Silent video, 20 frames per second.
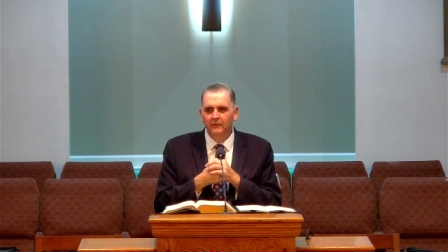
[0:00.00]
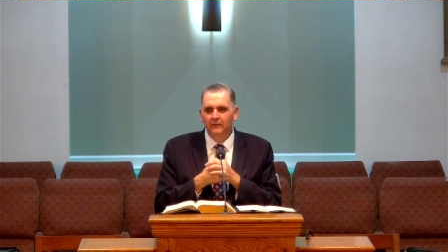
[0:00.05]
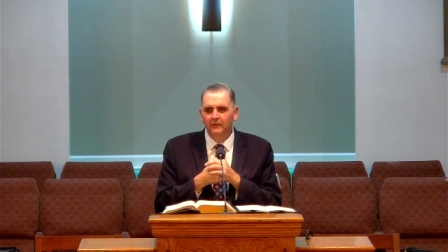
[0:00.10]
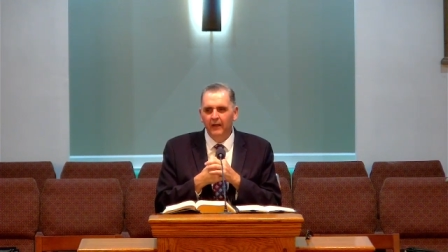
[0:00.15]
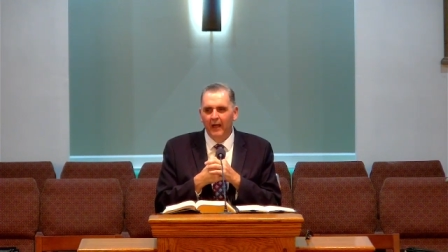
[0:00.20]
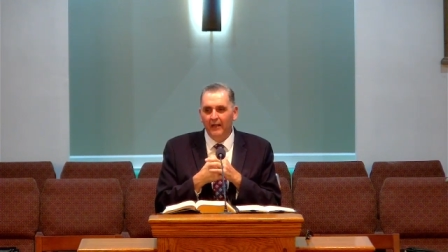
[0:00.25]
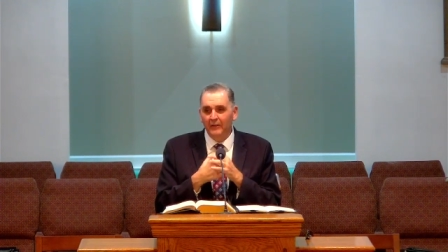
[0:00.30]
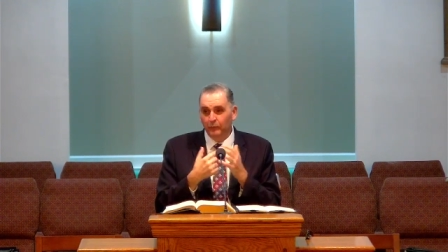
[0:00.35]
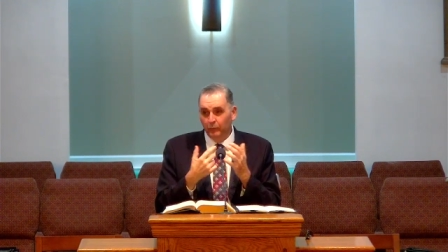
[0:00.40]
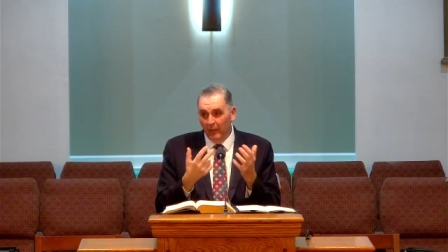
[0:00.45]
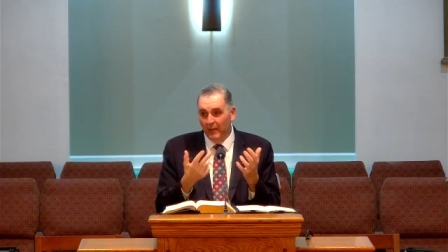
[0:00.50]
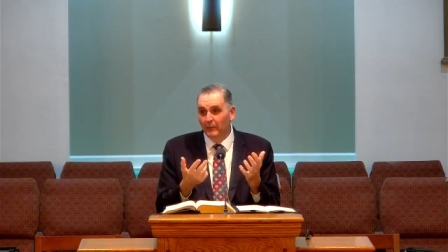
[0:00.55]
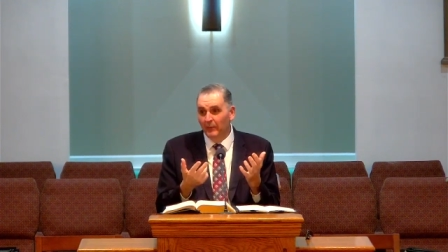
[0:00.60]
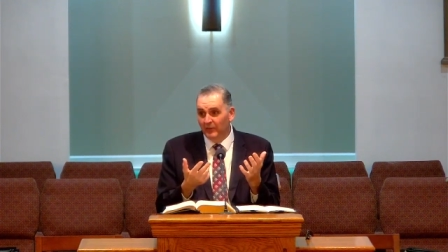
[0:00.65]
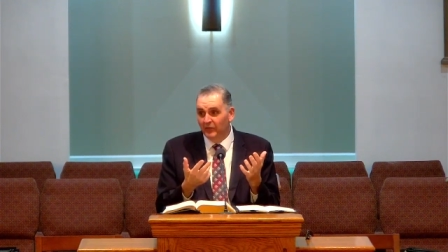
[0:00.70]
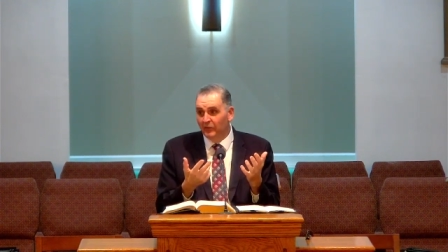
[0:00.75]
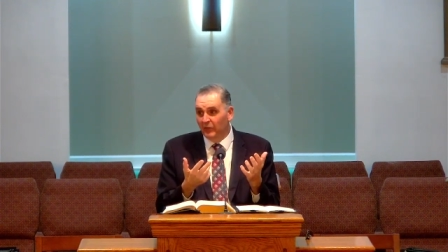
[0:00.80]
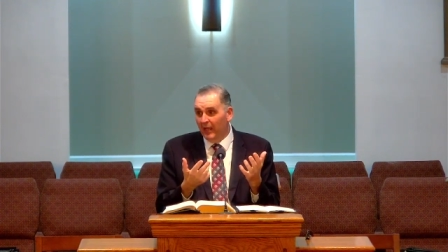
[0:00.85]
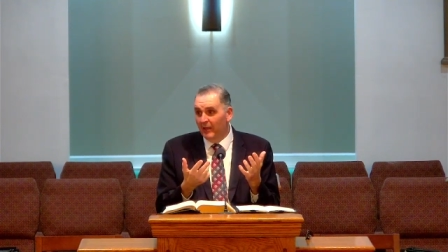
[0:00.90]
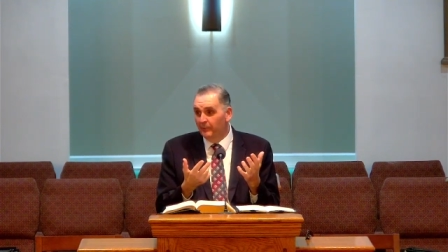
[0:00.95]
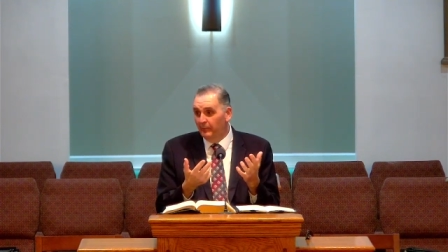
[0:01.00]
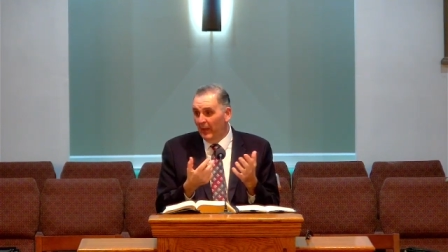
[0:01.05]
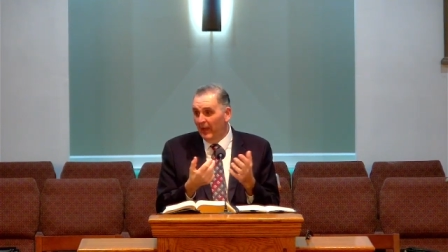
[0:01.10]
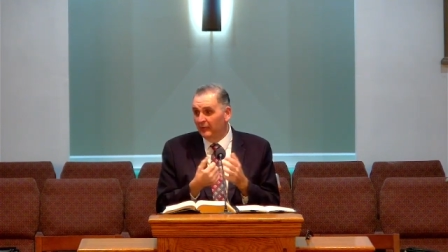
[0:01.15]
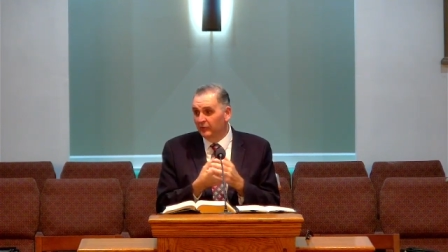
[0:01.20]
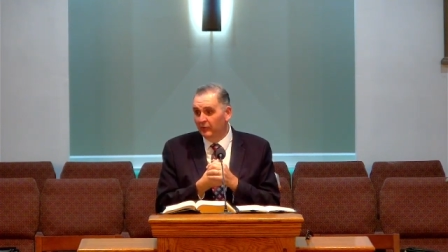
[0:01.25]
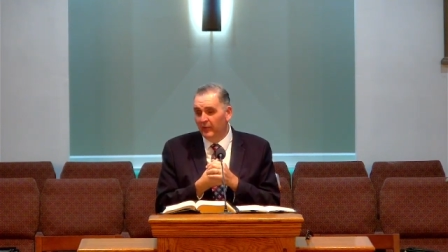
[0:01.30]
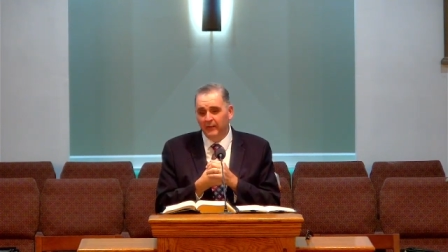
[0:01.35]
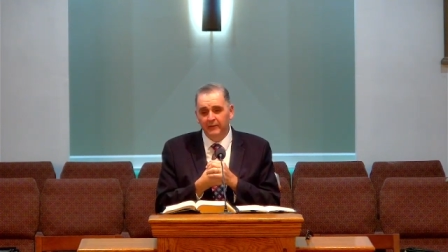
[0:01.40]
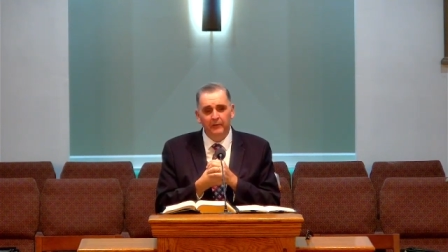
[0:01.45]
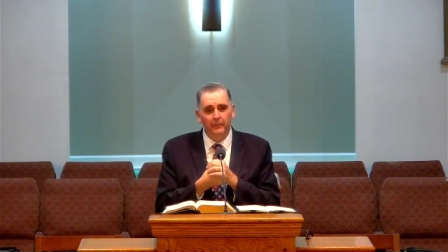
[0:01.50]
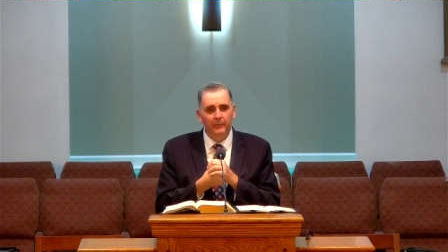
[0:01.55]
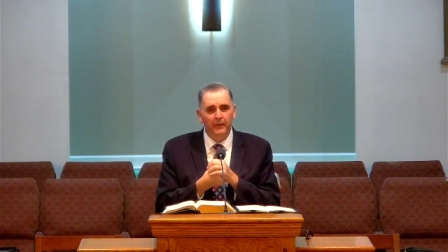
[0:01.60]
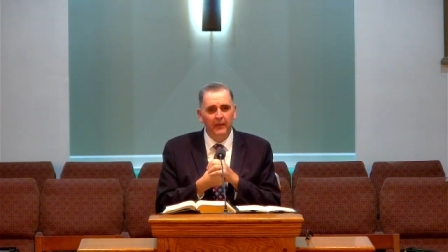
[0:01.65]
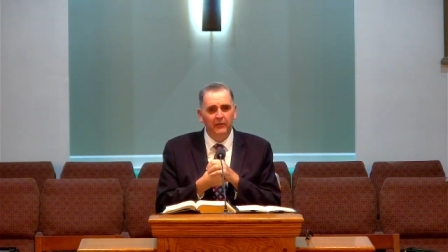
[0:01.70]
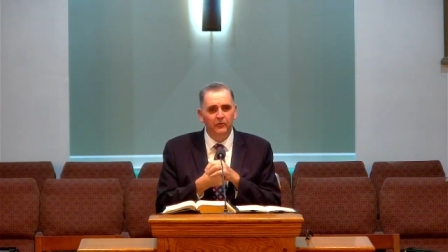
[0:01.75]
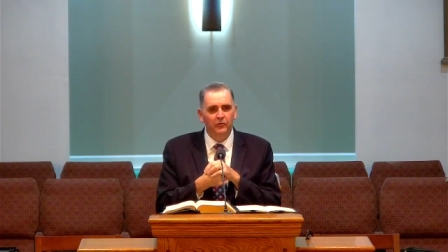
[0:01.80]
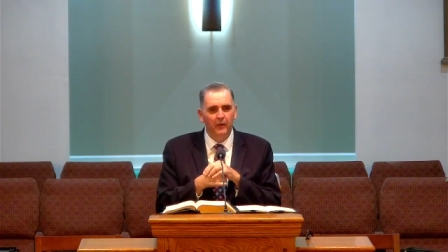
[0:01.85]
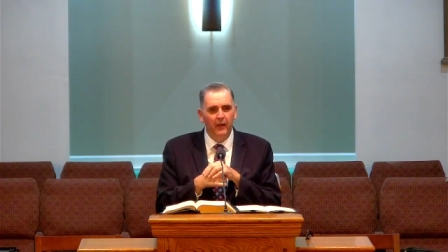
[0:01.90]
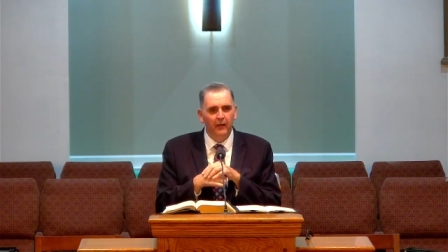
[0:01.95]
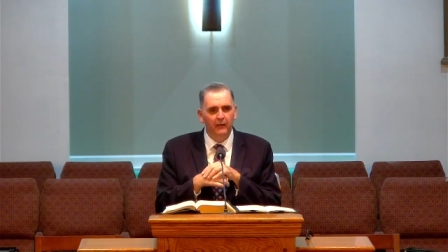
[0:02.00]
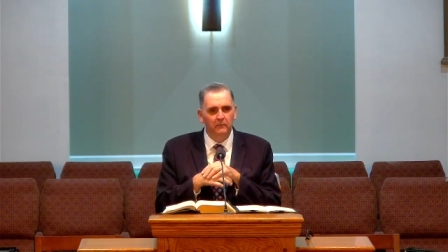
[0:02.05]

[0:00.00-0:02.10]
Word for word: as we would say, paycheck to paycheck,